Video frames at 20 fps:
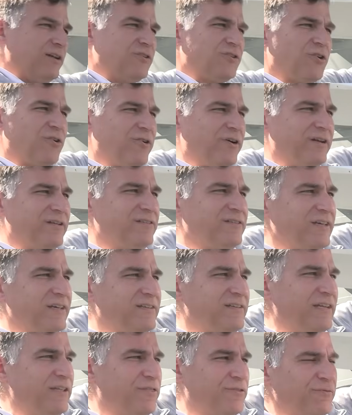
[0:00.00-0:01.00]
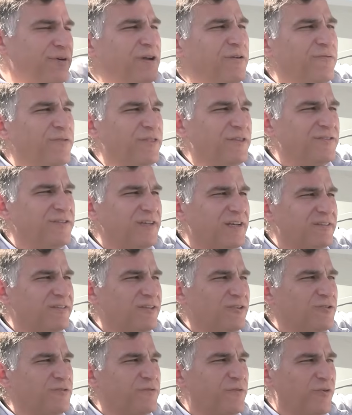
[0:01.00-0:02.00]
turret 63 for the
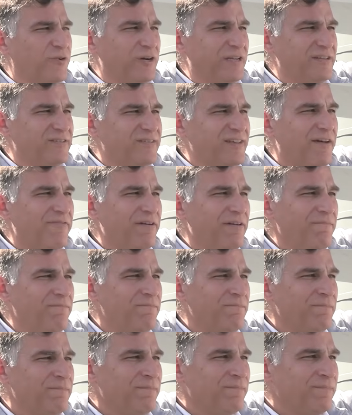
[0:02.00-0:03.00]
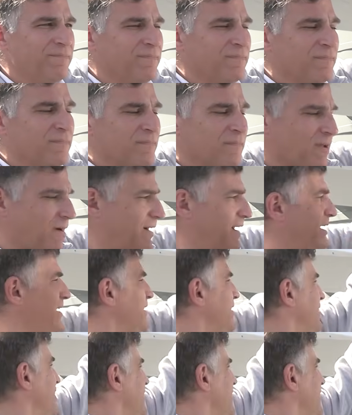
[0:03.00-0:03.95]
6-inch 47, right,